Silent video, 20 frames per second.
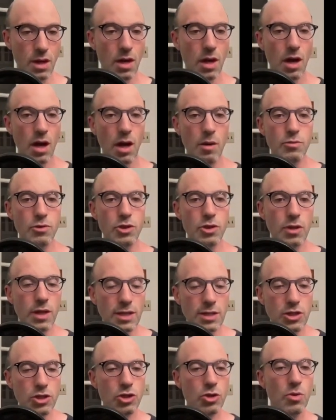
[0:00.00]
Um, so
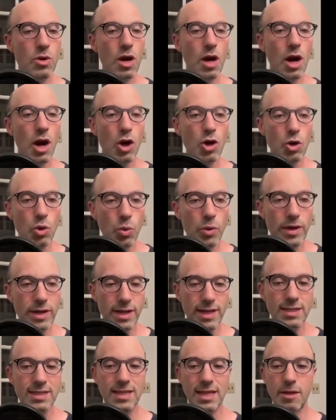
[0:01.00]
let's do a quick
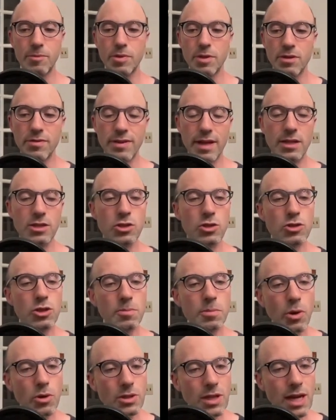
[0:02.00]
example of that. So
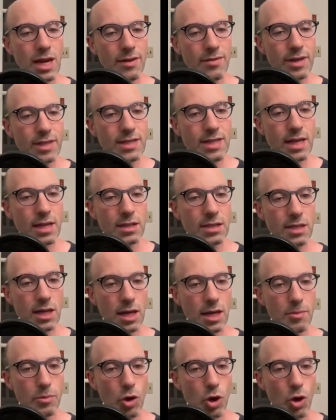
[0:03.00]
suppose I have a data
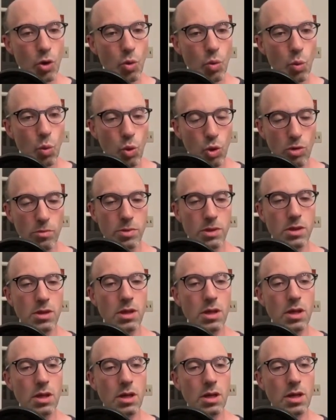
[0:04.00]
type Werble,